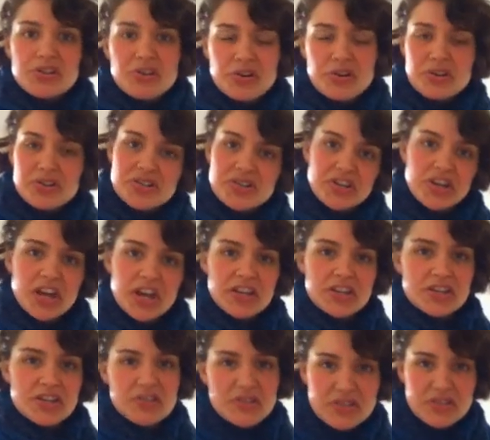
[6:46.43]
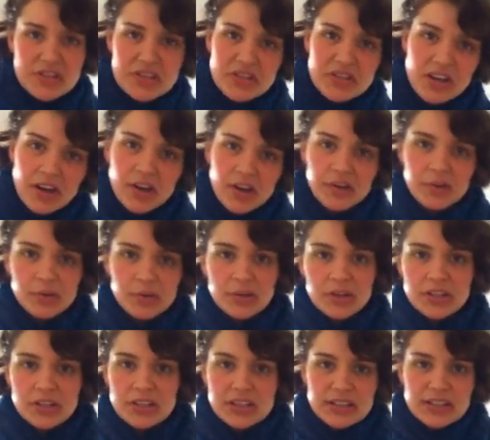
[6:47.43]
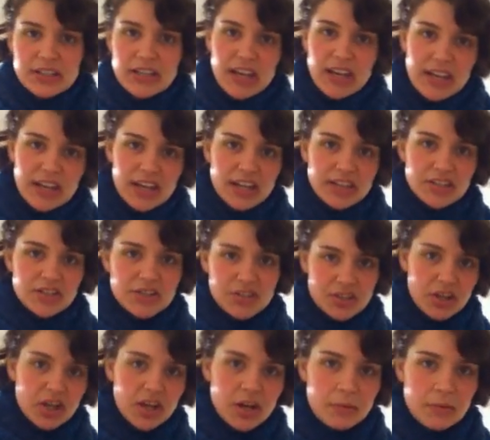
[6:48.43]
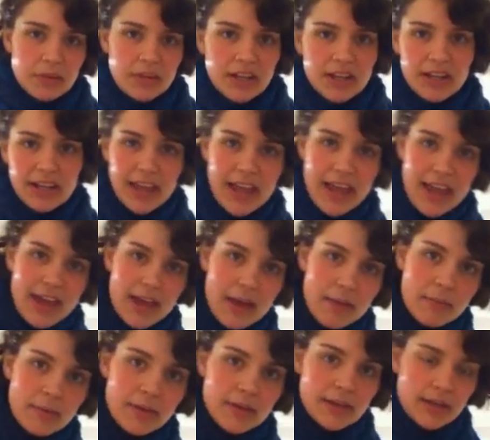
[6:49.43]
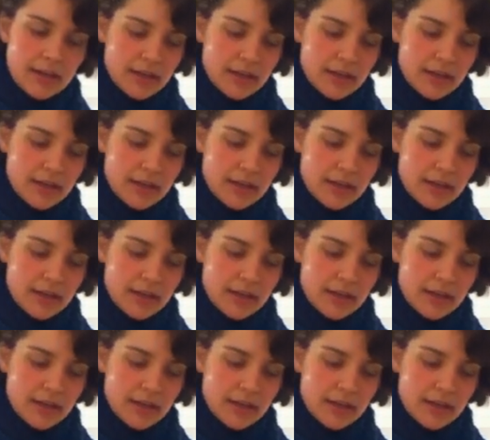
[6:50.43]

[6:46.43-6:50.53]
you're shit, you should go get a job in the lab,